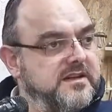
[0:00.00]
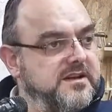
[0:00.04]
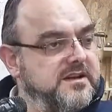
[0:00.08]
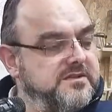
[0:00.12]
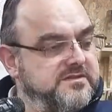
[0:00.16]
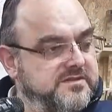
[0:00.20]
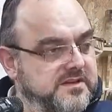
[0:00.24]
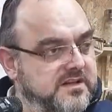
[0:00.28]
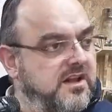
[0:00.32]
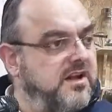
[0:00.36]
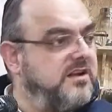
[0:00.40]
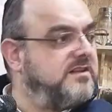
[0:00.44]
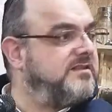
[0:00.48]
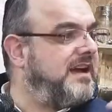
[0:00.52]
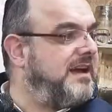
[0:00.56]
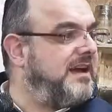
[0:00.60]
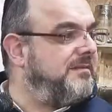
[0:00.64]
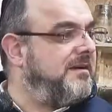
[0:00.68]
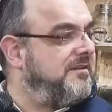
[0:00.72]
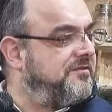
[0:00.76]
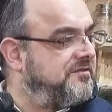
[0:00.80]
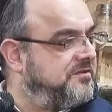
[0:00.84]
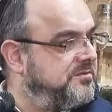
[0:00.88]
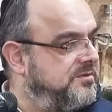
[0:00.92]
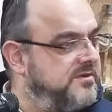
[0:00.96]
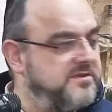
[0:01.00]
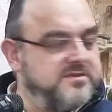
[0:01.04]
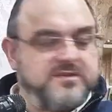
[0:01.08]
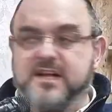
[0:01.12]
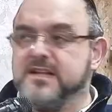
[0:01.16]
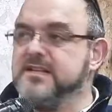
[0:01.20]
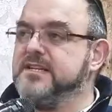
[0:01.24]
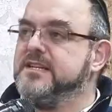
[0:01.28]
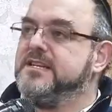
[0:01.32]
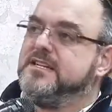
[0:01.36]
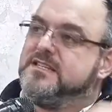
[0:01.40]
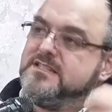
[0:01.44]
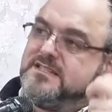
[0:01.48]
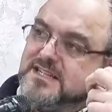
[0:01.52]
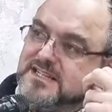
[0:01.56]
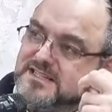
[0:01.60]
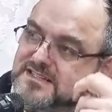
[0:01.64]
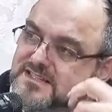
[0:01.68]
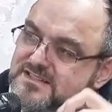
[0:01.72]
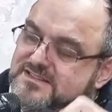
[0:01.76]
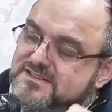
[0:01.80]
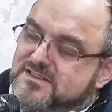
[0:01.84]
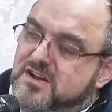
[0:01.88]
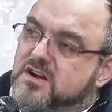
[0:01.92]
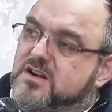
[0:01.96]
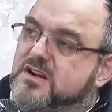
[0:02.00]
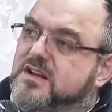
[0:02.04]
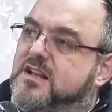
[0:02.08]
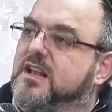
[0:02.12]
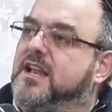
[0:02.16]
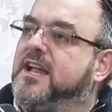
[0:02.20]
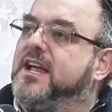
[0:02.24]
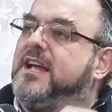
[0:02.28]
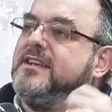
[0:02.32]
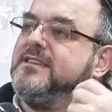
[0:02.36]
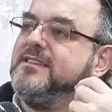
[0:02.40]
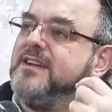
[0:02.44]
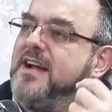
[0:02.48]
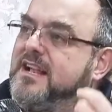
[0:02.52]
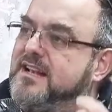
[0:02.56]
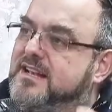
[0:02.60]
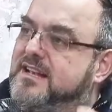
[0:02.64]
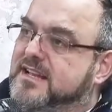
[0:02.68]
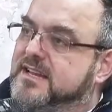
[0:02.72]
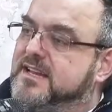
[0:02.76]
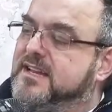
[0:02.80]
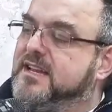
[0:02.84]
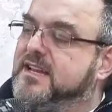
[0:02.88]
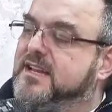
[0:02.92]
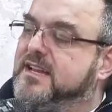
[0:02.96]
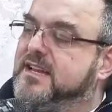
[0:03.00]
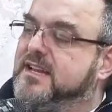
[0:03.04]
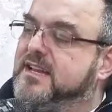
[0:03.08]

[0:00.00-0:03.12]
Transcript: It's a long time afterwards, and it's not clear exactly.